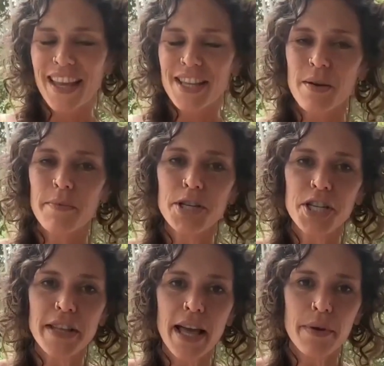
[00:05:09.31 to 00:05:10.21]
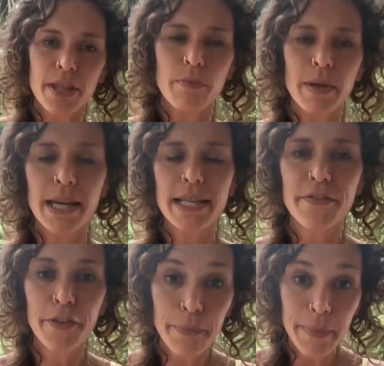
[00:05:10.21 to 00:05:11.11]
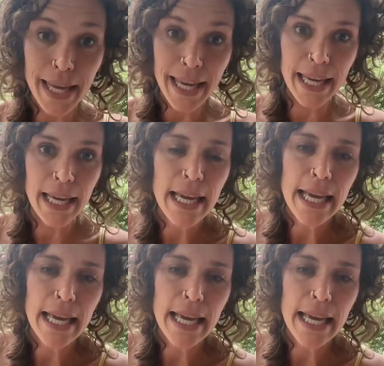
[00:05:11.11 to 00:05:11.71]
So I'm going to share that with you because for me,